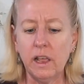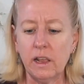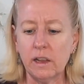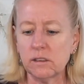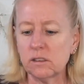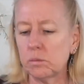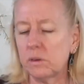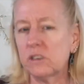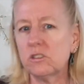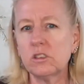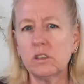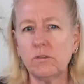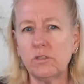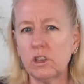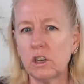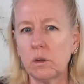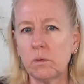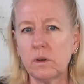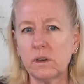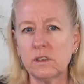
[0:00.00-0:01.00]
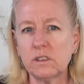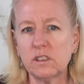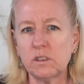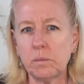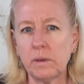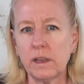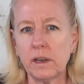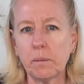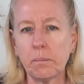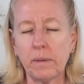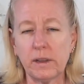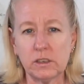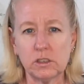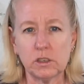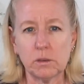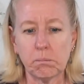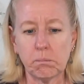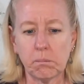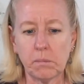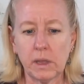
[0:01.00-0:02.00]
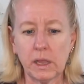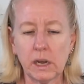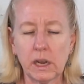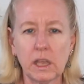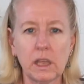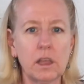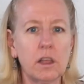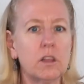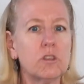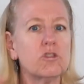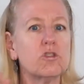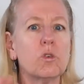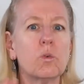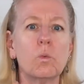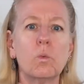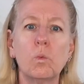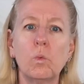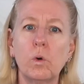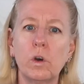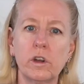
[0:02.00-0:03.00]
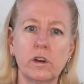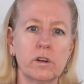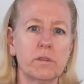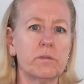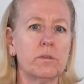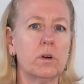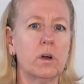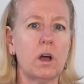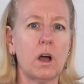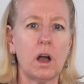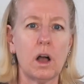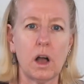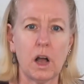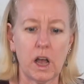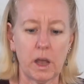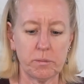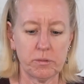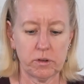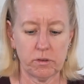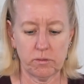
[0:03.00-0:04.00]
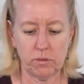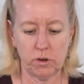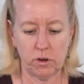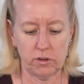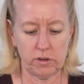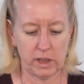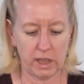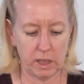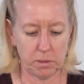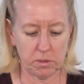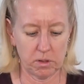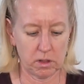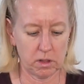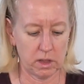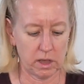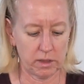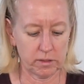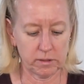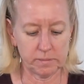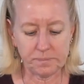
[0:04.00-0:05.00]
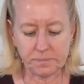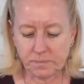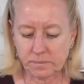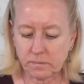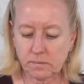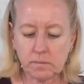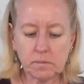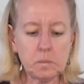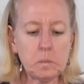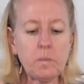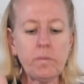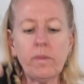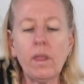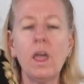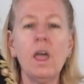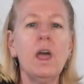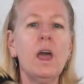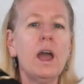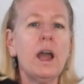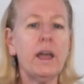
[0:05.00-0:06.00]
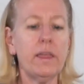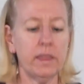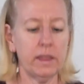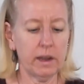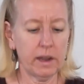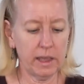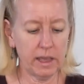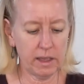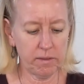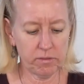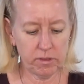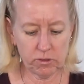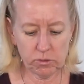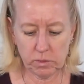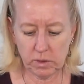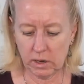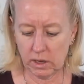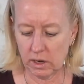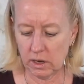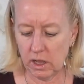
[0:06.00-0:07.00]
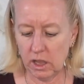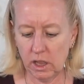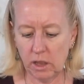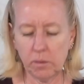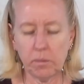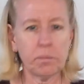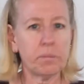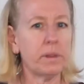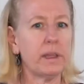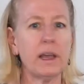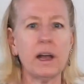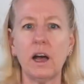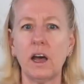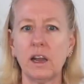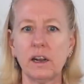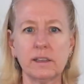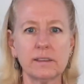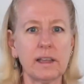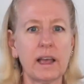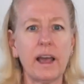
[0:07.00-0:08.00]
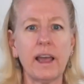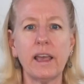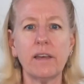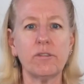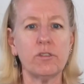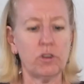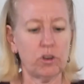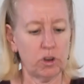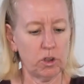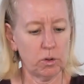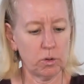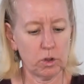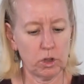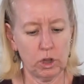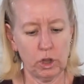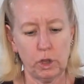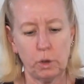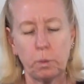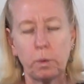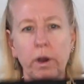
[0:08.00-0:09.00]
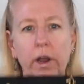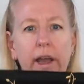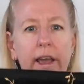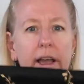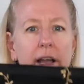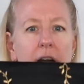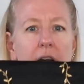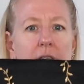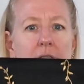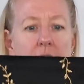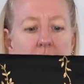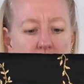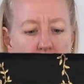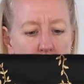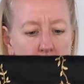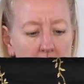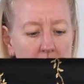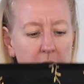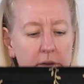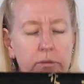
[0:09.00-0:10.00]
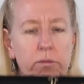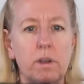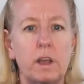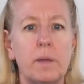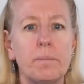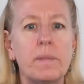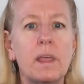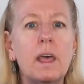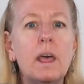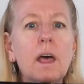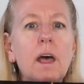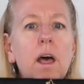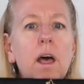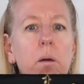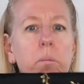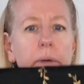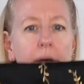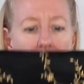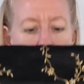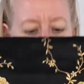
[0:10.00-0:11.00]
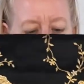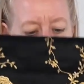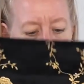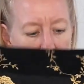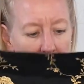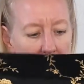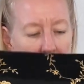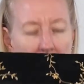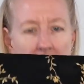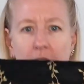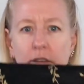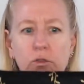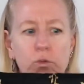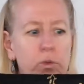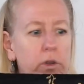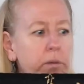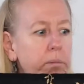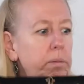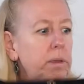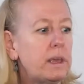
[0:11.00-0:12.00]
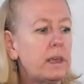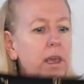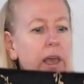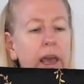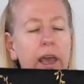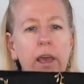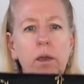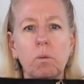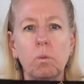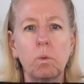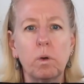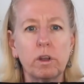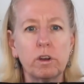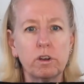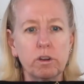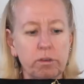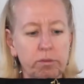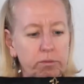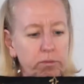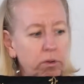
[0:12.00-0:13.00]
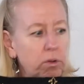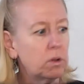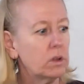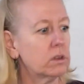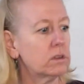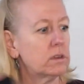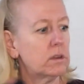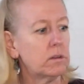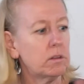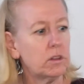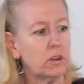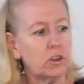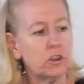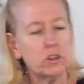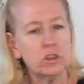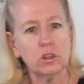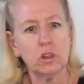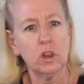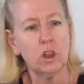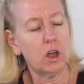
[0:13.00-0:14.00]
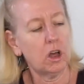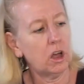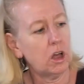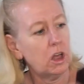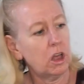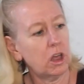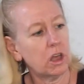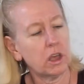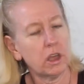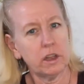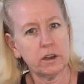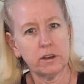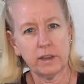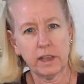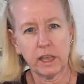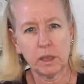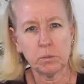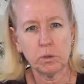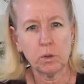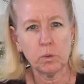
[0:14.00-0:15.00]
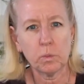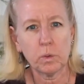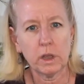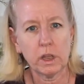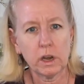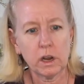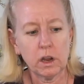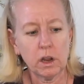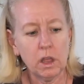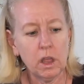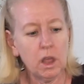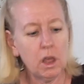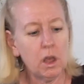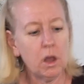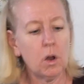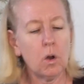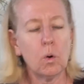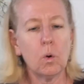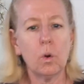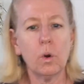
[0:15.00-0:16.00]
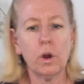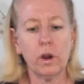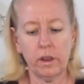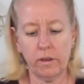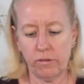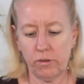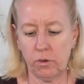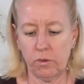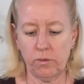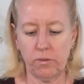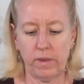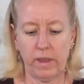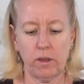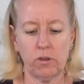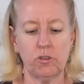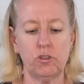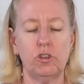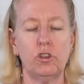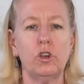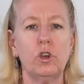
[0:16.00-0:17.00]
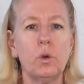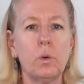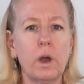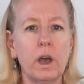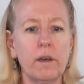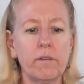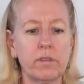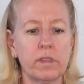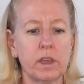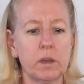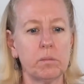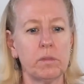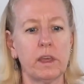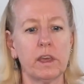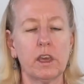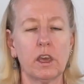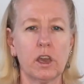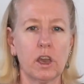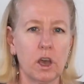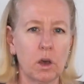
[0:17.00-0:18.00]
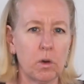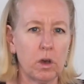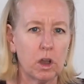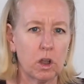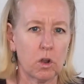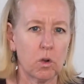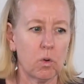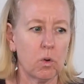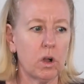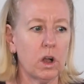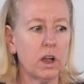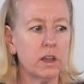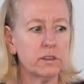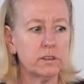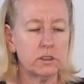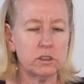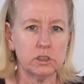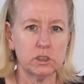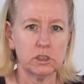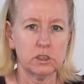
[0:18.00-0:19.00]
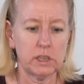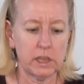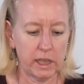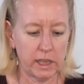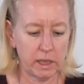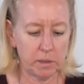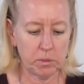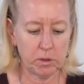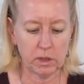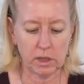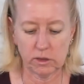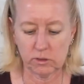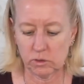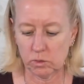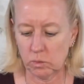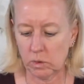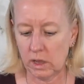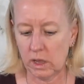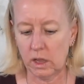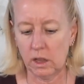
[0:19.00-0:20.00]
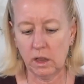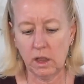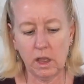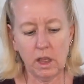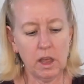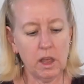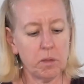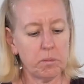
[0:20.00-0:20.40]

And especially if you don't want to spend much money, it's a wonderful option for a tablecloth. And then I have this one, and I'll be honest, I have no clue where I got this one from. But again, this would be a wonderful long table runner, or if you found 2 of them, they could go across your table as well.